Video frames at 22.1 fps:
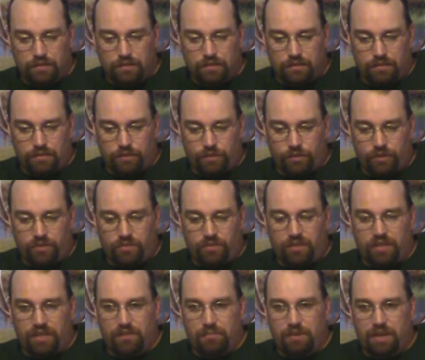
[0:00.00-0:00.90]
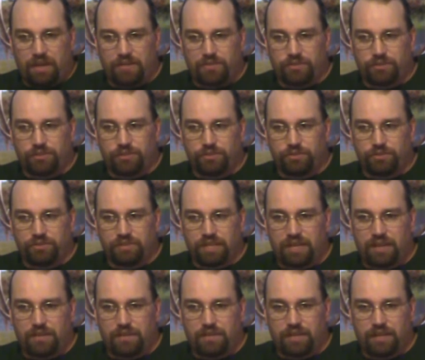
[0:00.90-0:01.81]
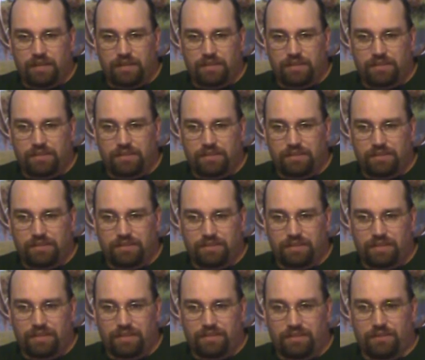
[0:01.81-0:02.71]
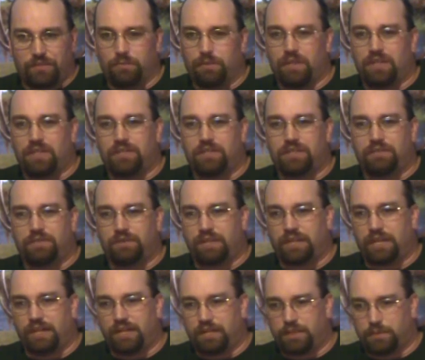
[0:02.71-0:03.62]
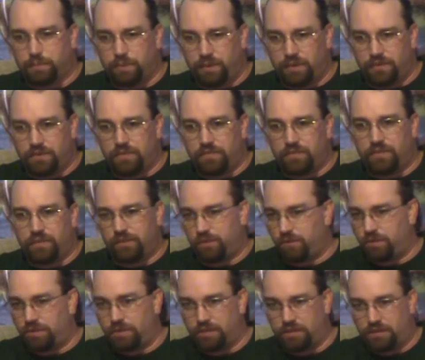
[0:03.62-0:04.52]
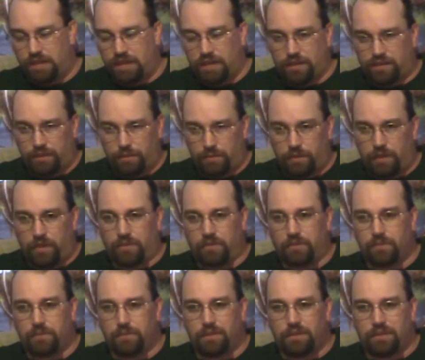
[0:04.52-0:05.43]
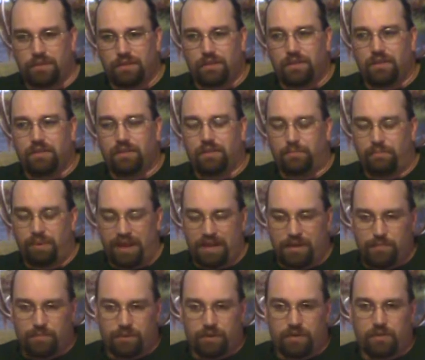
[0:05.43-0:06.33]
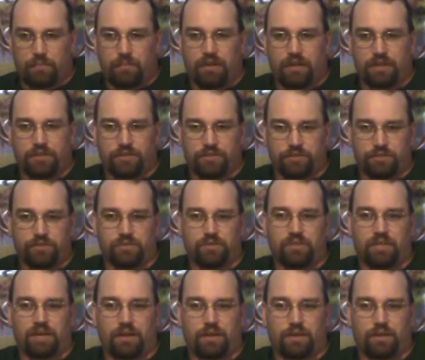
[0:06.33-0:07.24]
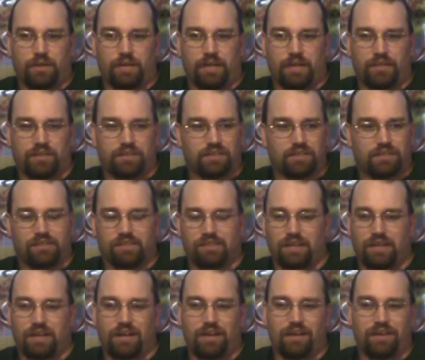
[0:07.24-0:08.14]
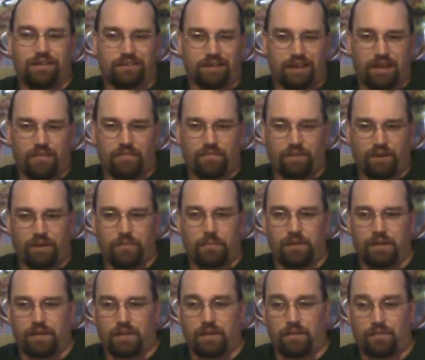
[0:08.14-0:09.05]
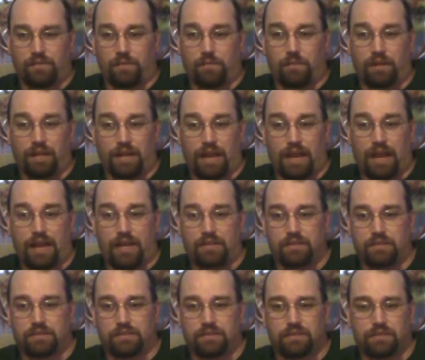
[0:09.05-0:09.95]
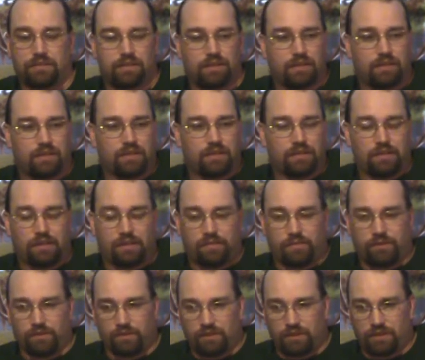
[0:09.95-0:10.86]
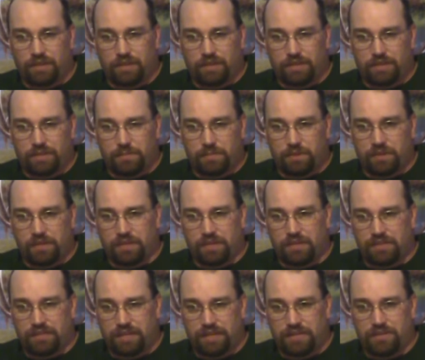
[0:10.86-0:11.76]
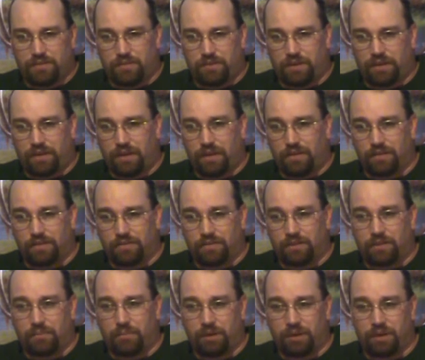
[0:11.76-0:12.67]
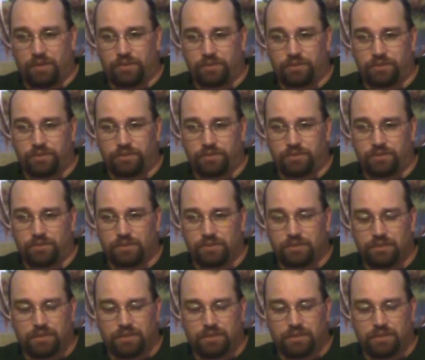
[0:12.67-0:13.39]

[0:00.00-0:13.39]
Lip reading: The good thing about shoes nowadays is that they're relatively inexpensive and you can stock up on them. The bad part about shoes nowadays is that not very many of them last. You're looking at spending $10, $20 on a pair of shoes.